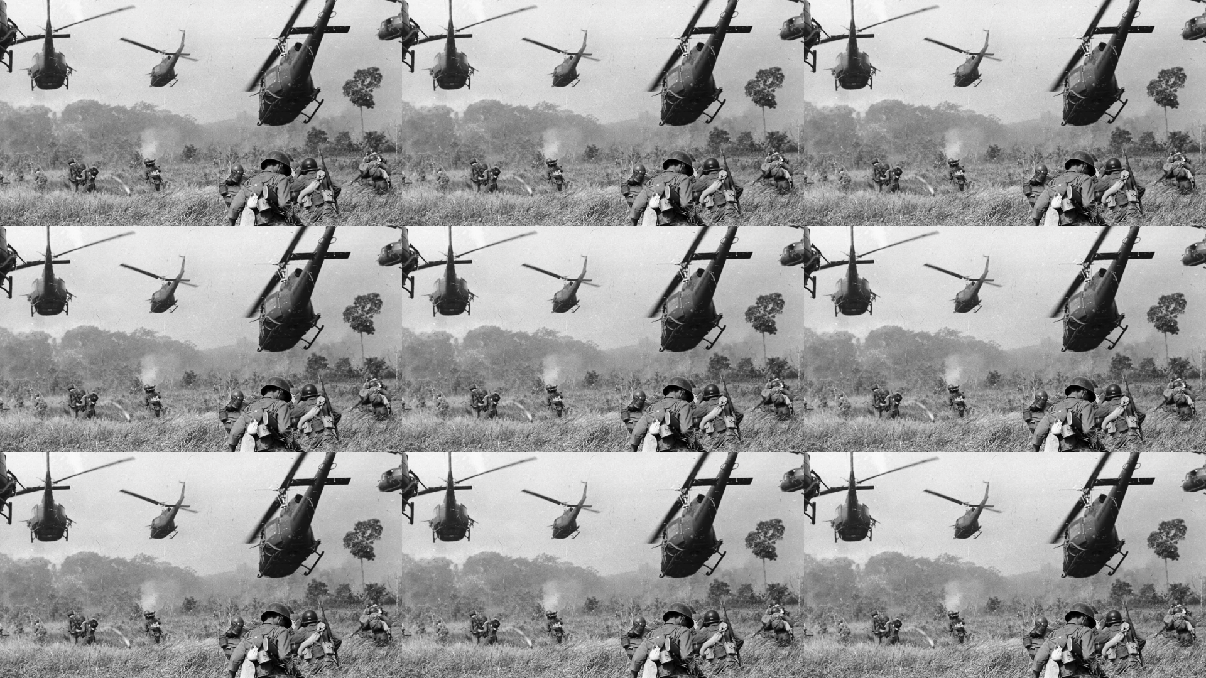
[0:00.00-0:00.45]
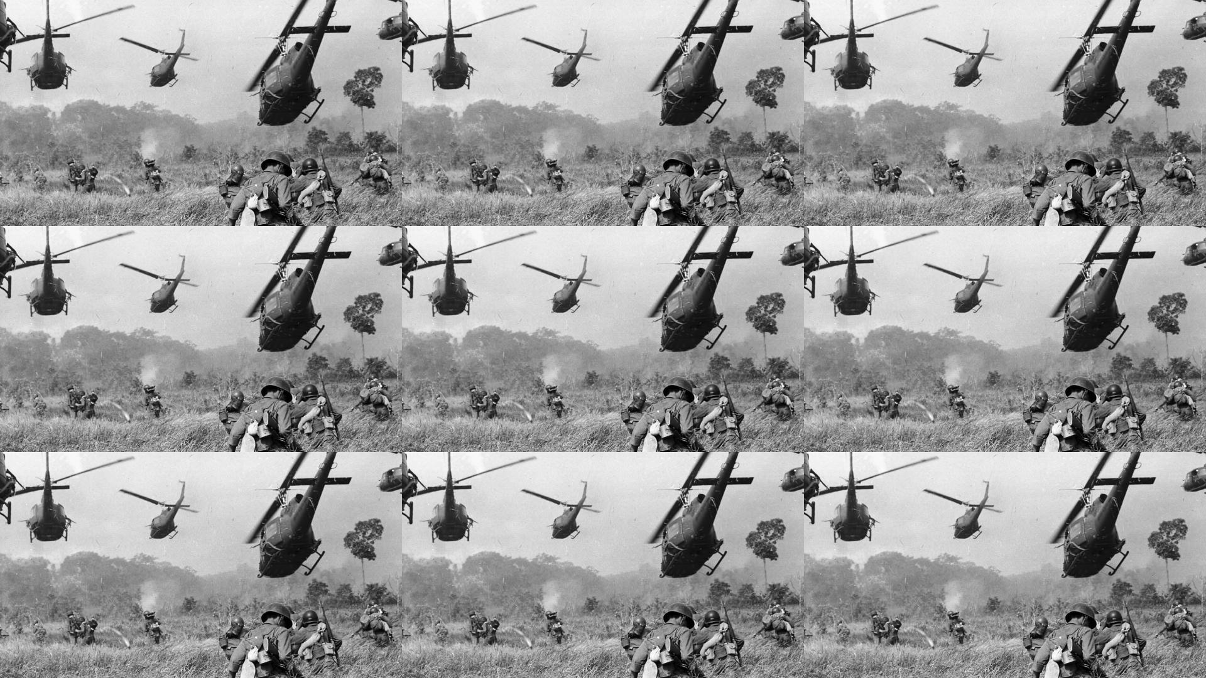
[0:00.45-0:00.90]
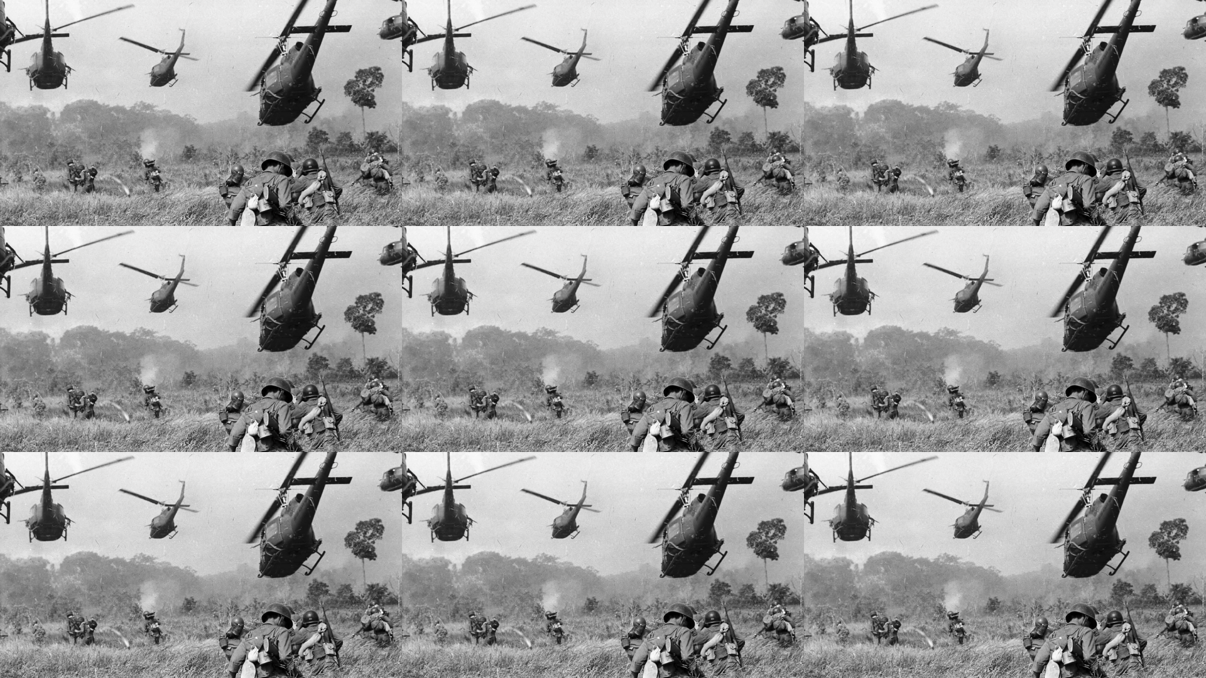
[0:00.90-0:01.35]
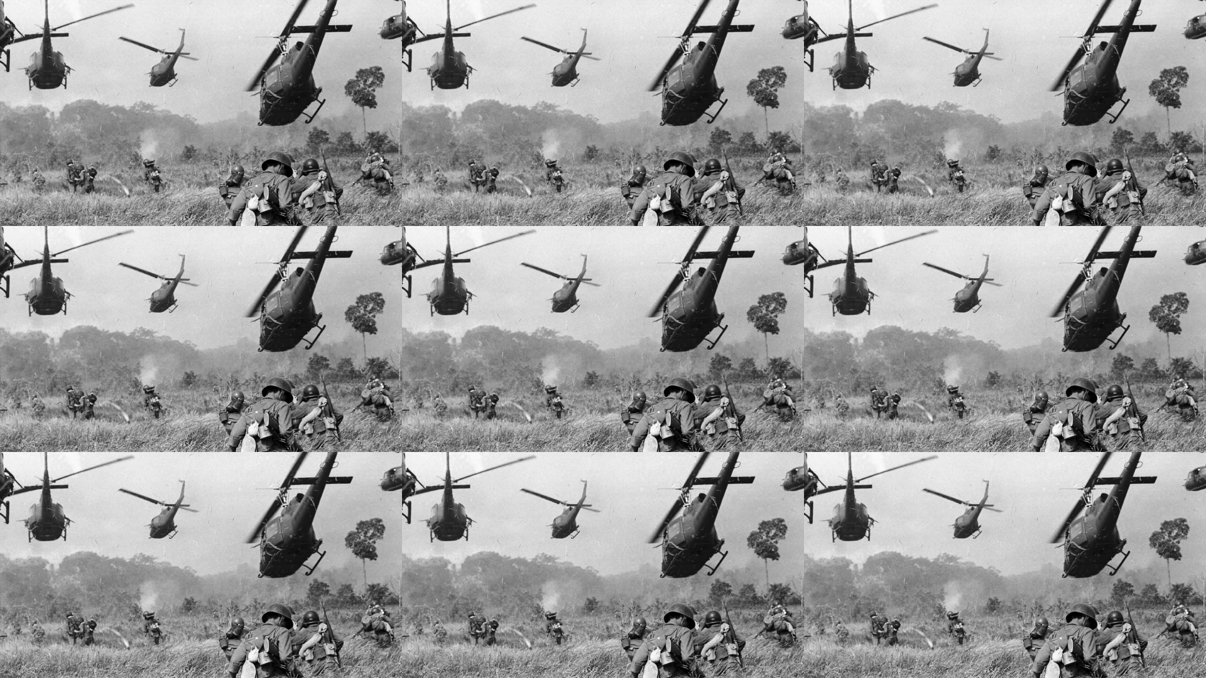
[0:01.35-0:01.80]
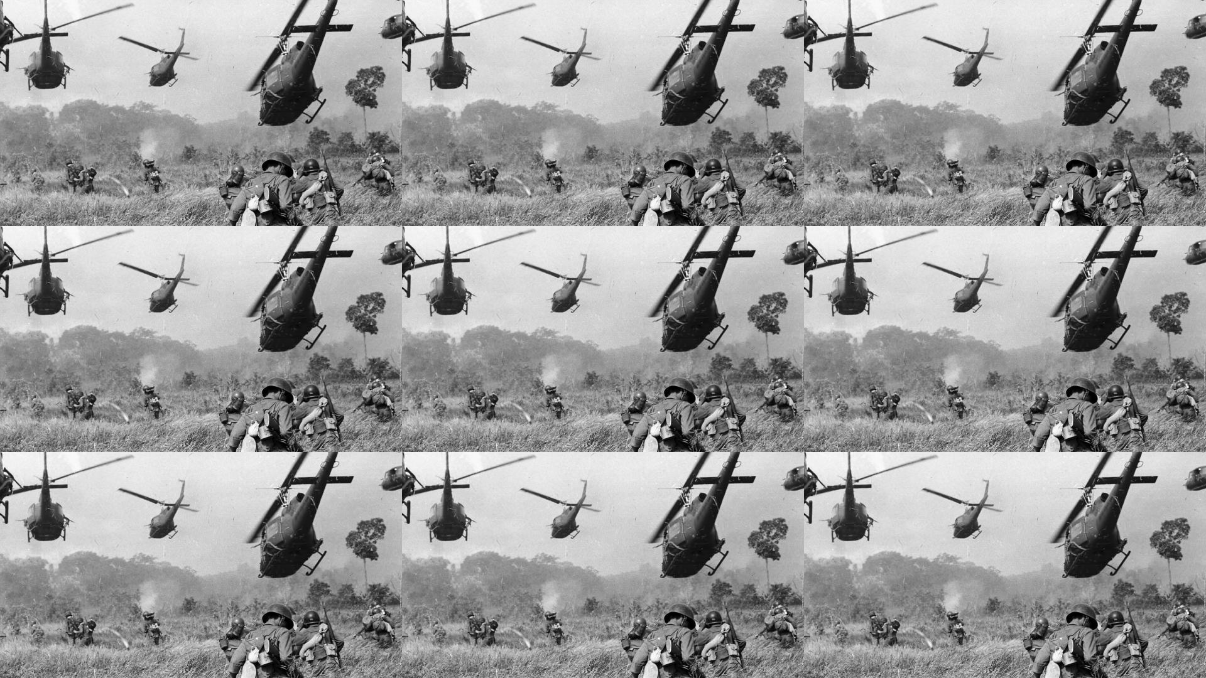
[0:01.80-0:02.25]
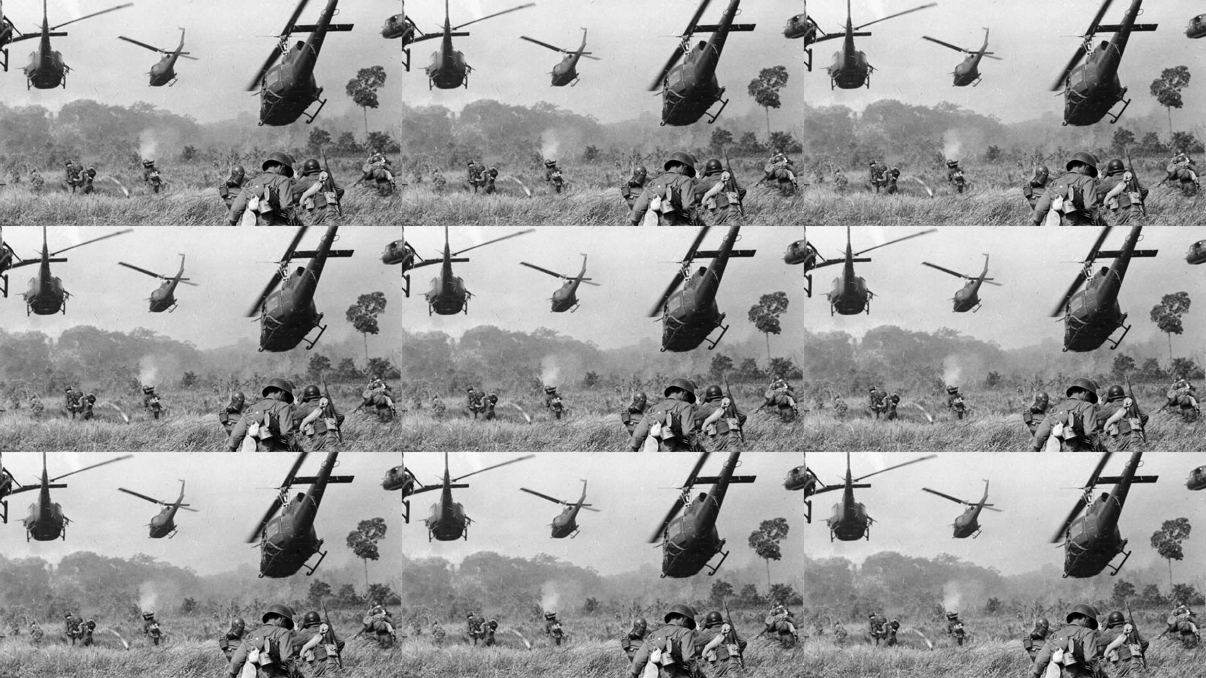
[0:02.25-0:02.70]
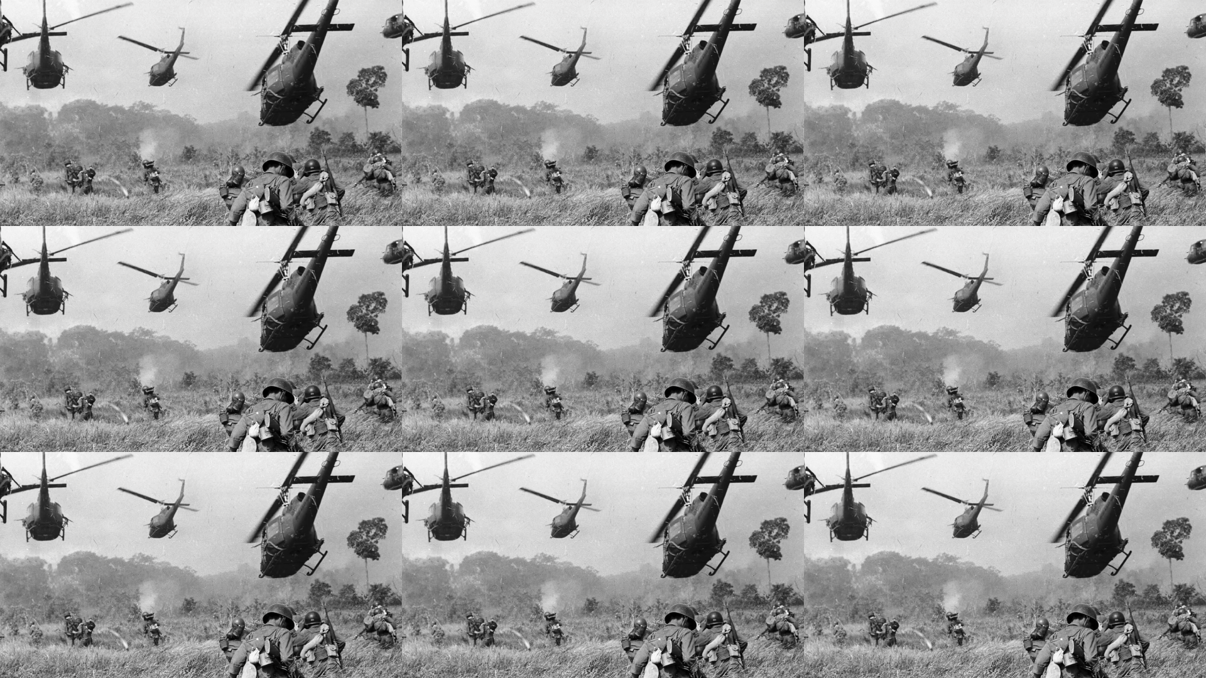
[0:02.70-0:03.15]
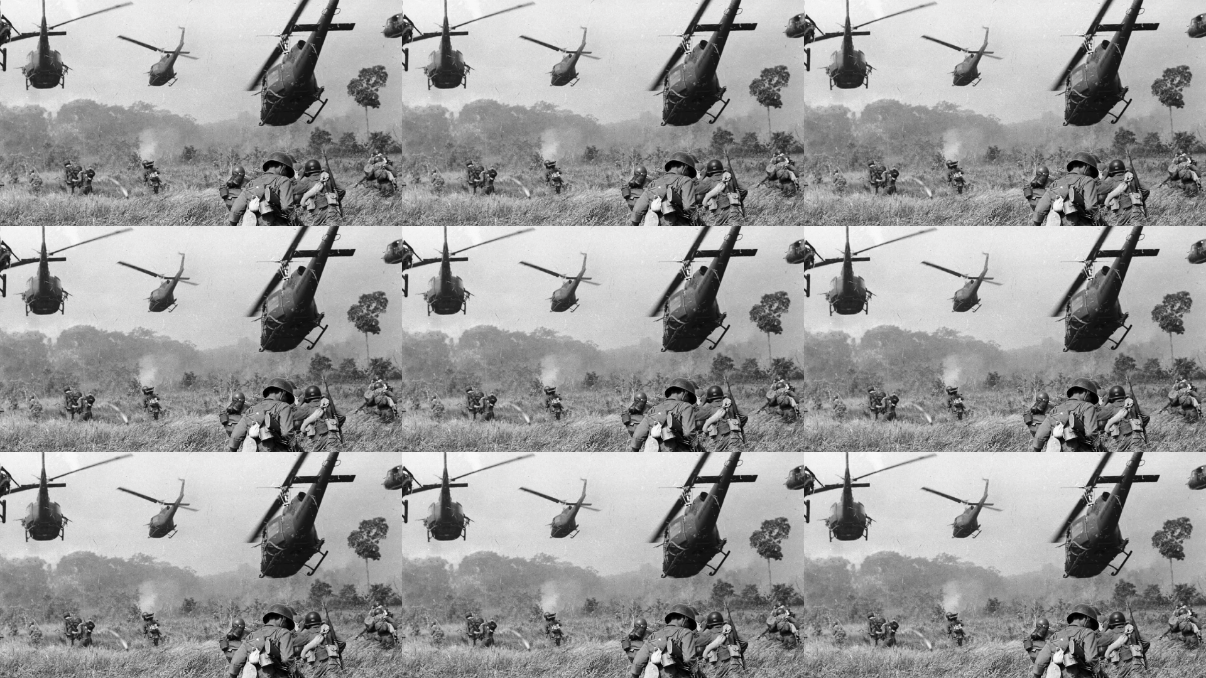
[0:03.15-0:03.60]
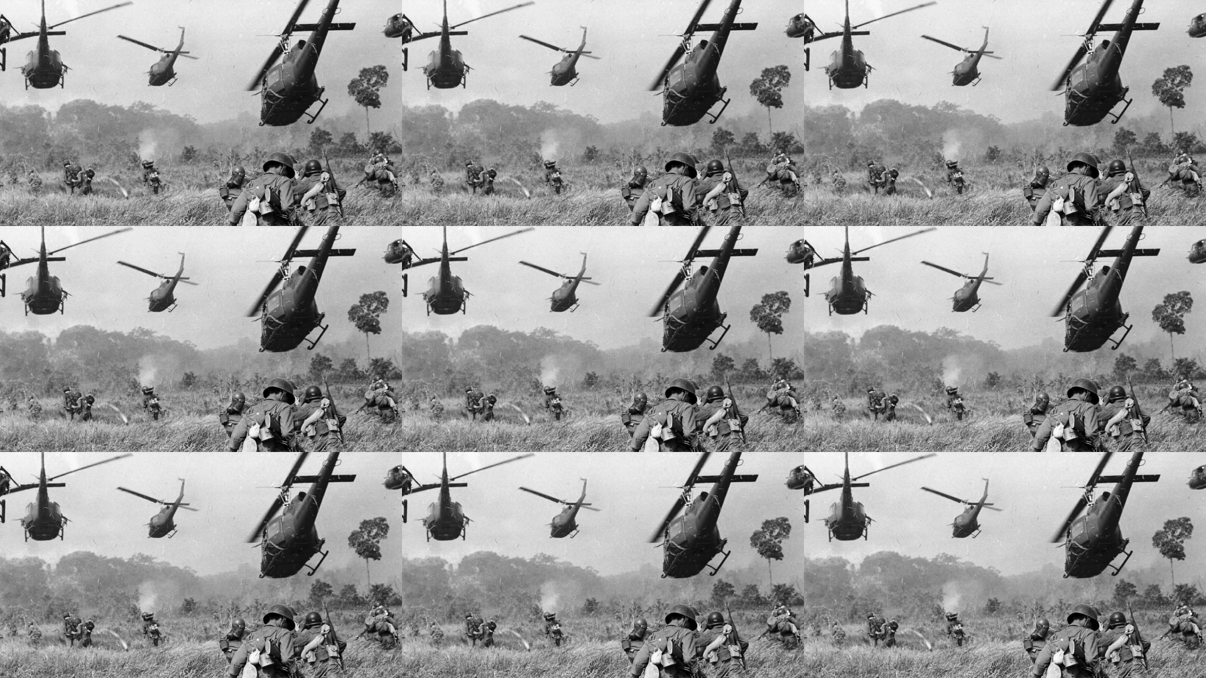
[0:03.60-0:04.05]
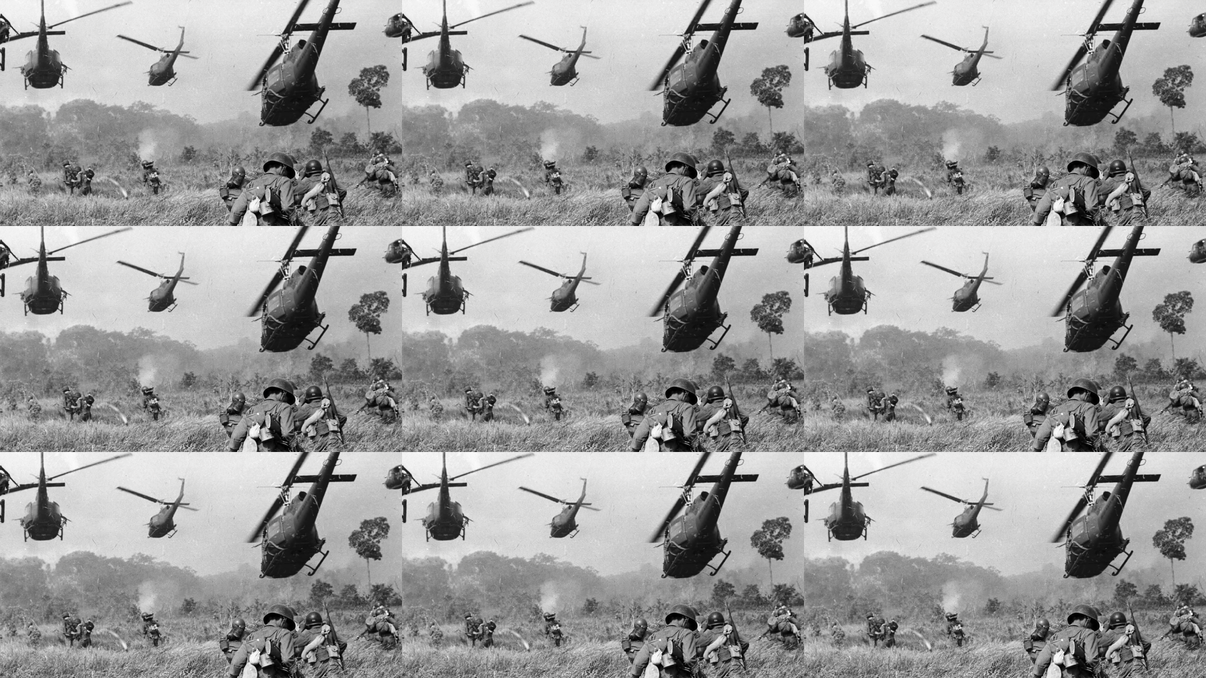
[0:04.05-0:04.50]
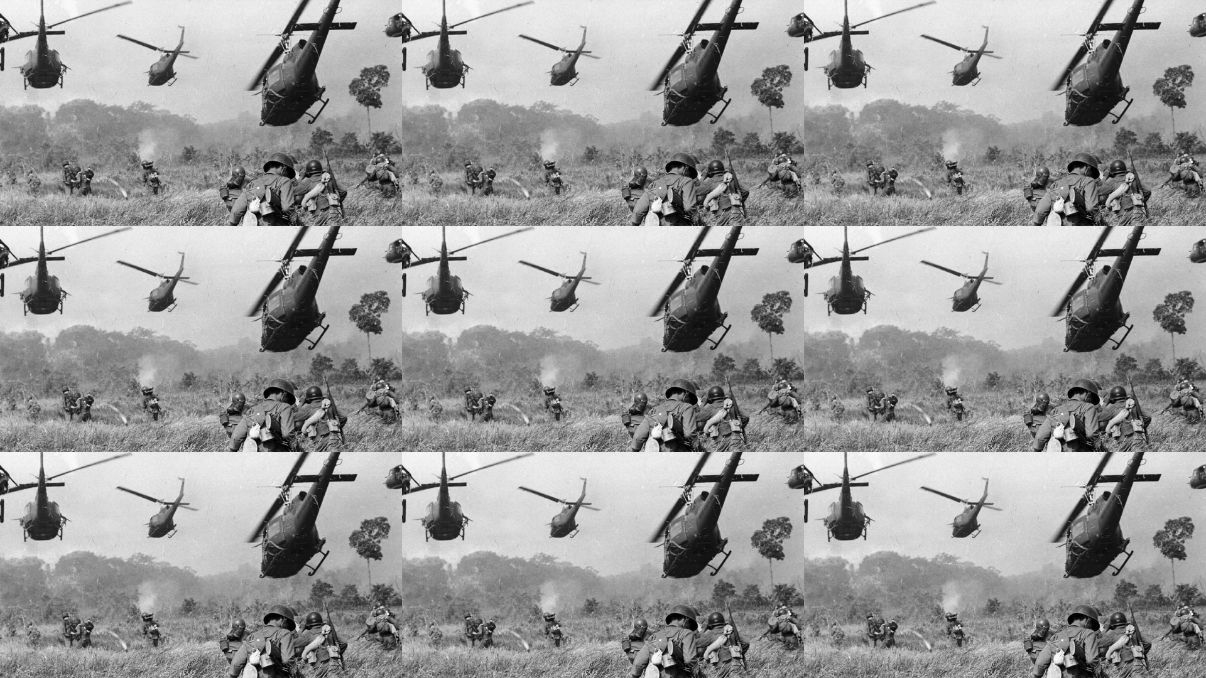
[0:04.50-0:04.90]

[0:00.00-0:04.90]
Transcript: [unreadable: no face in view]